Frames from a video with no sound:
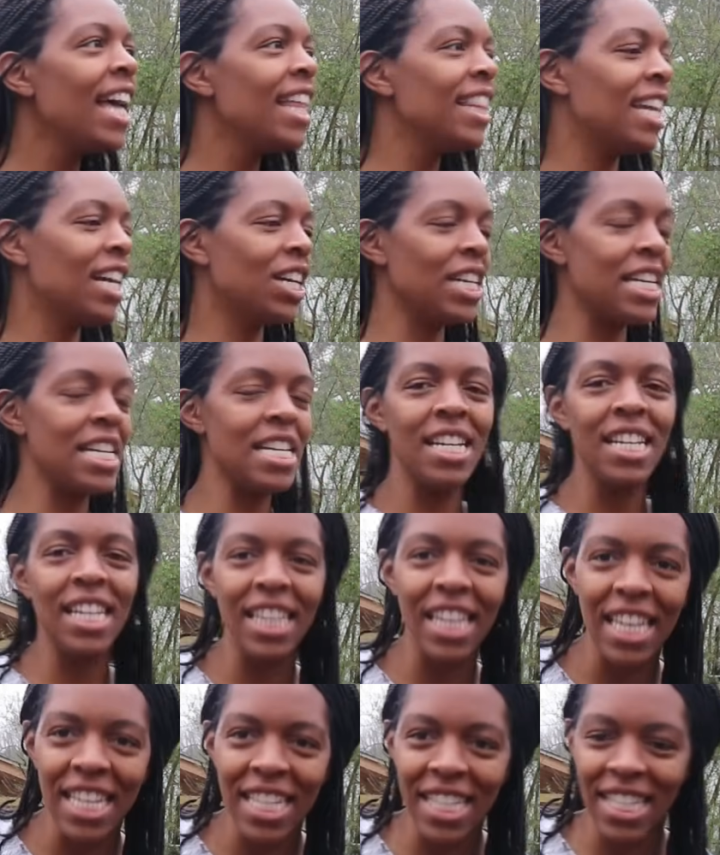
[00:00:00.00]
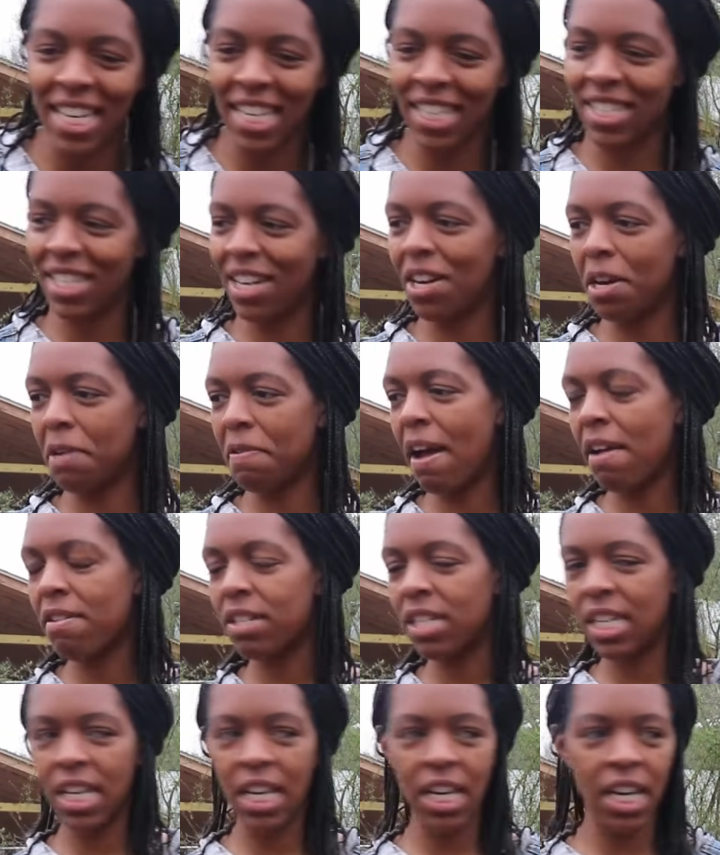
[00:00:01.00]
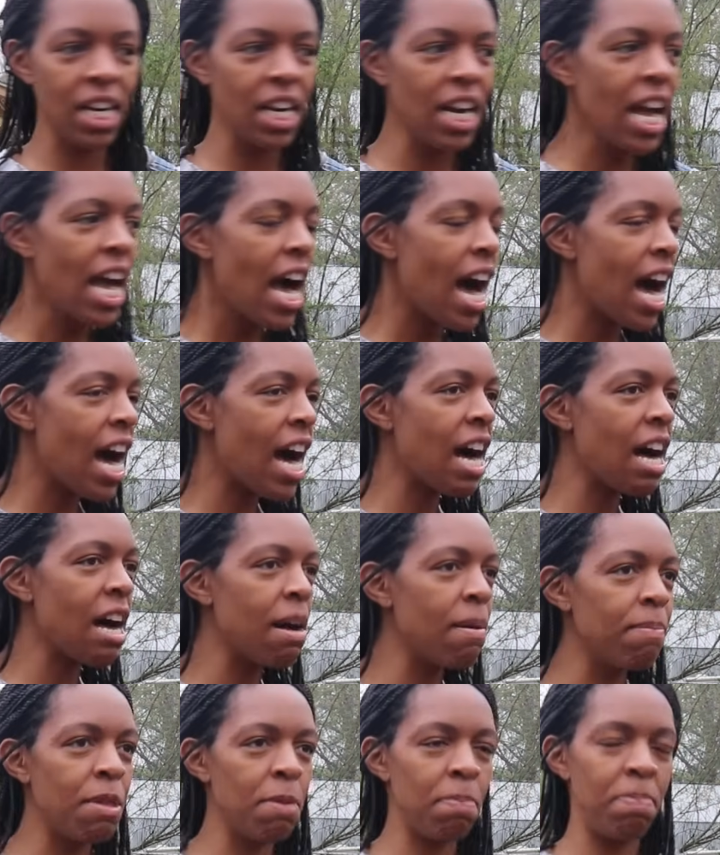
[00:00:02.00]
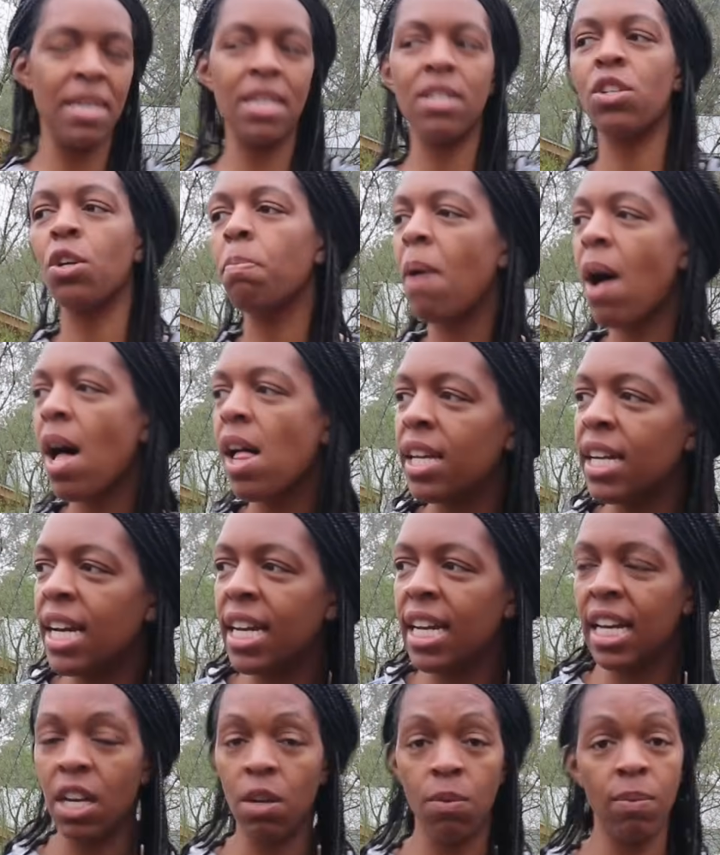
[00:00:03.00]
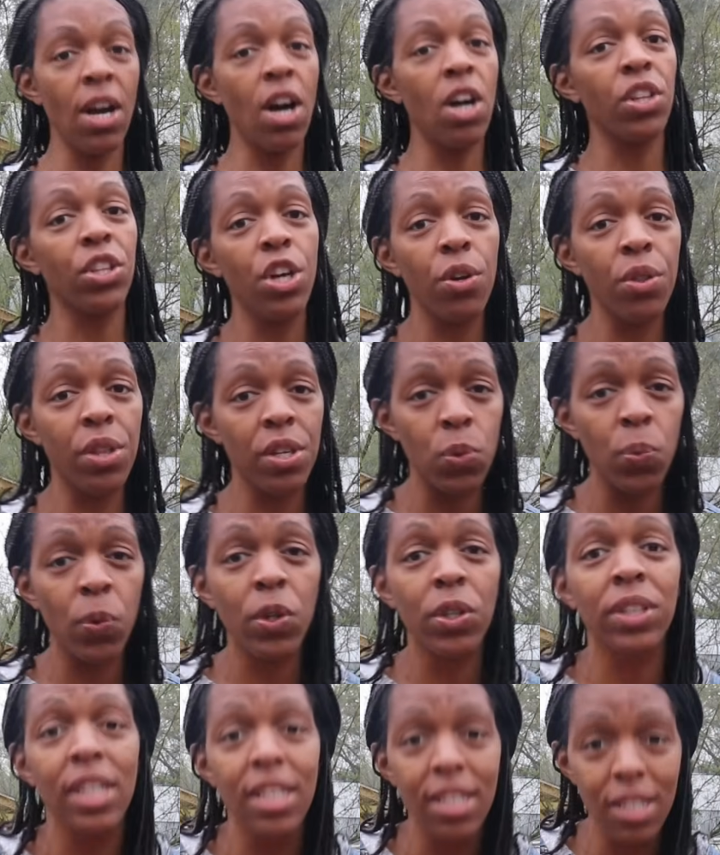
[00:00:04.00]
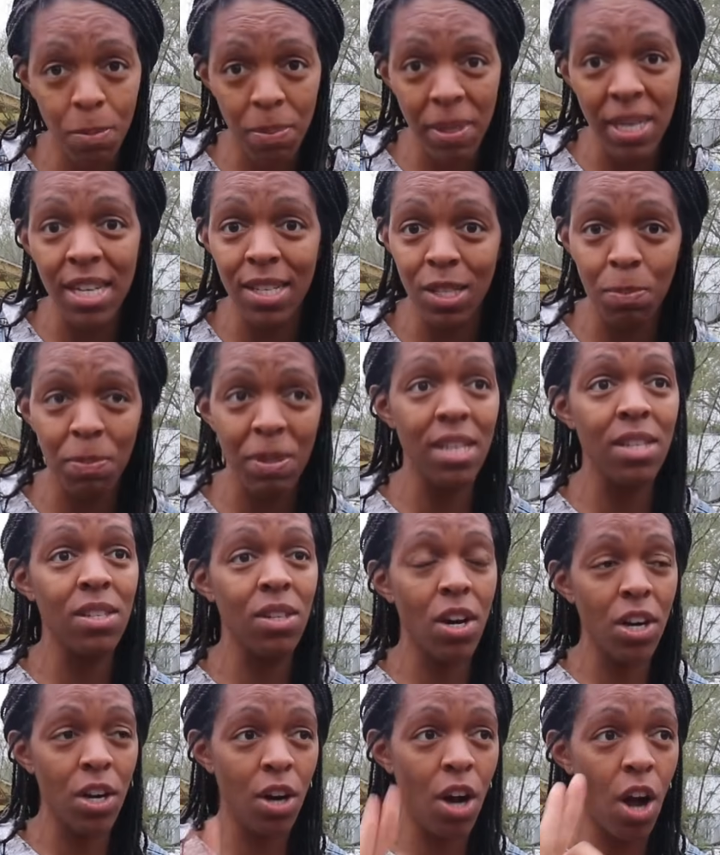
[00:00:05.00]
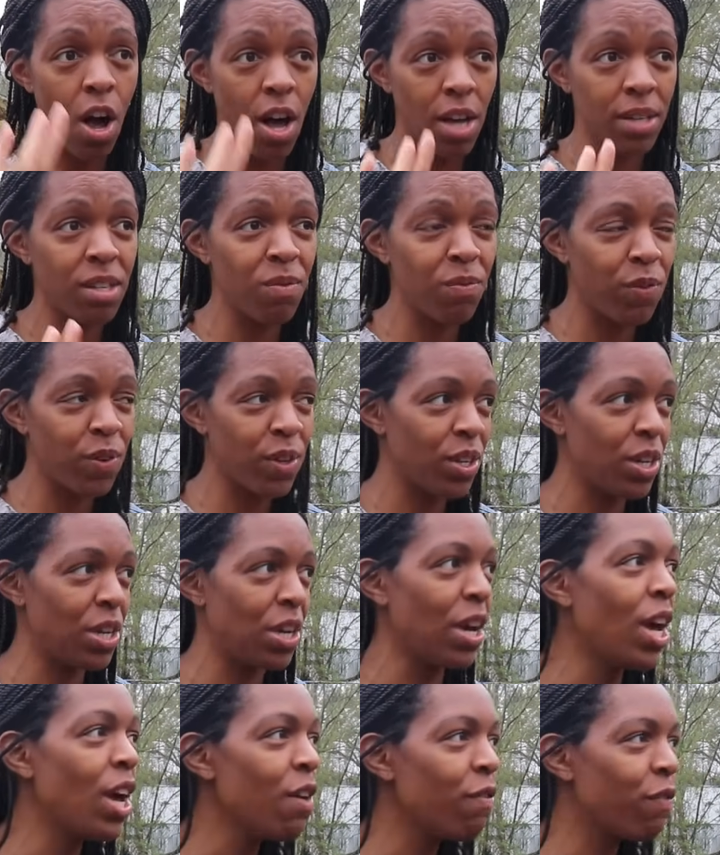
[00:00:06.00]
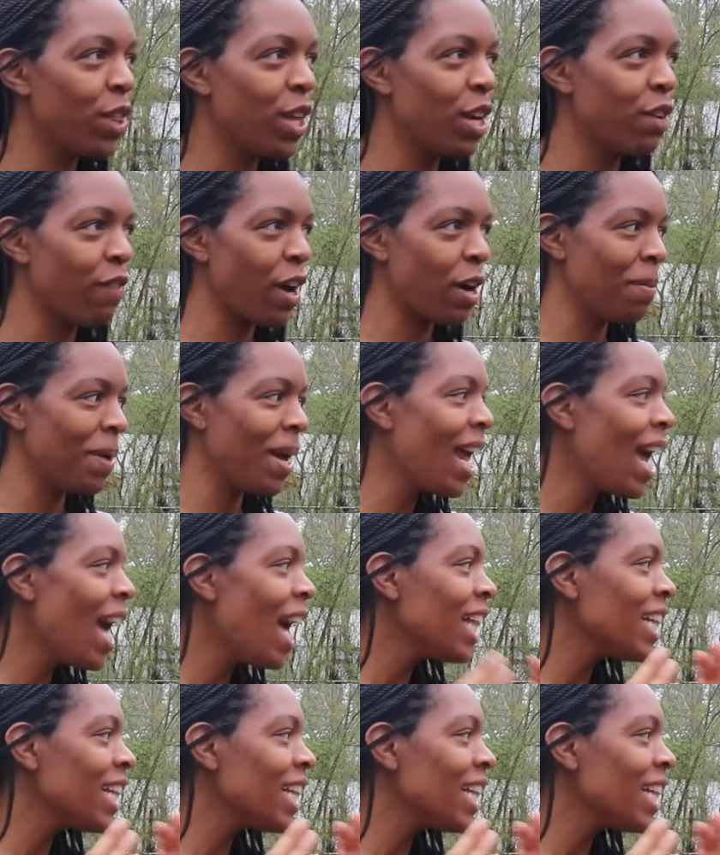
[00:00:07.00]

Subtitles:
They're eating the insects that are around here. The bees are pollinating, and we all know this world needs bees. Bees are awesome for the environment.